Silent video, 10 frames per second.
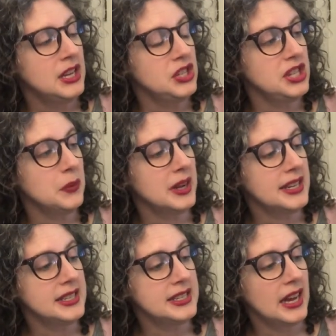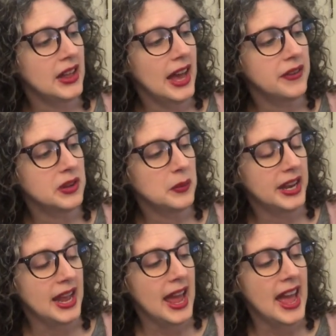She wanted to tell
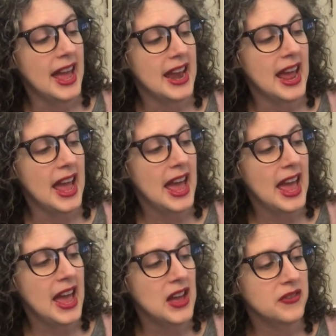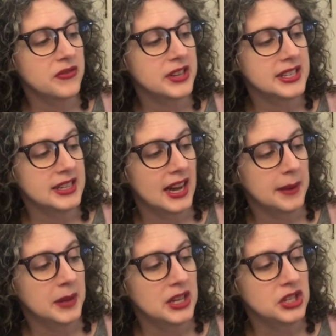everyone, and every
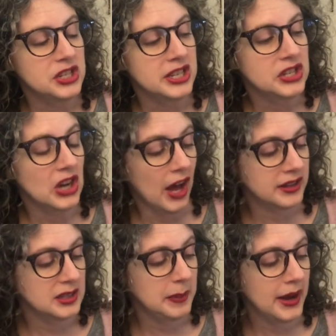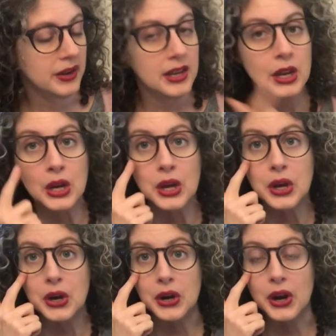time she talked about it,
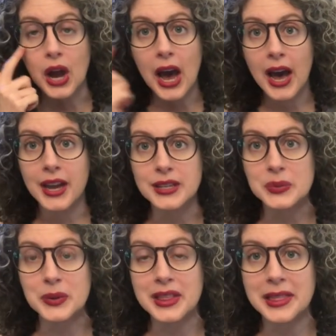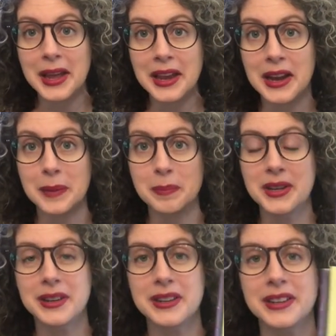her eyes would light up.
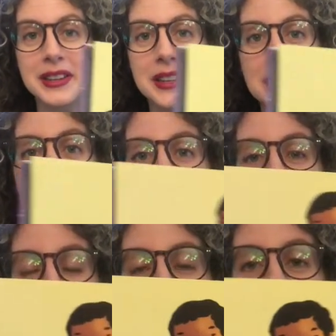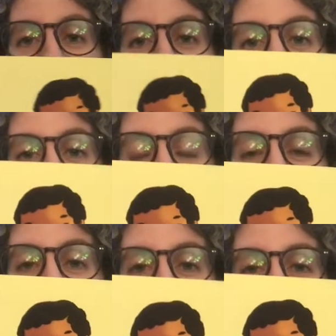So here, who all
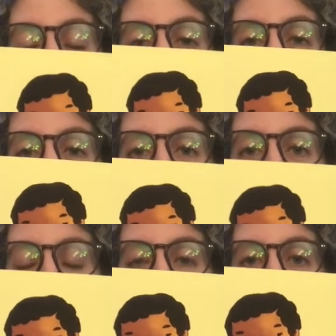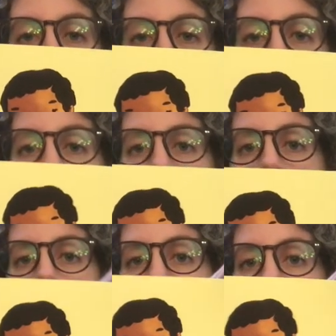is she telling? Can you see?
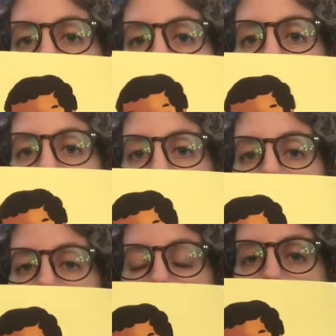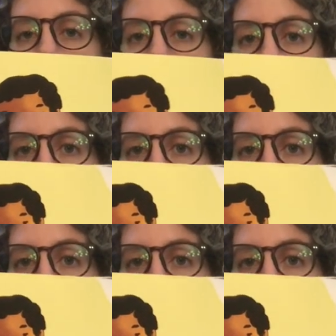Right there?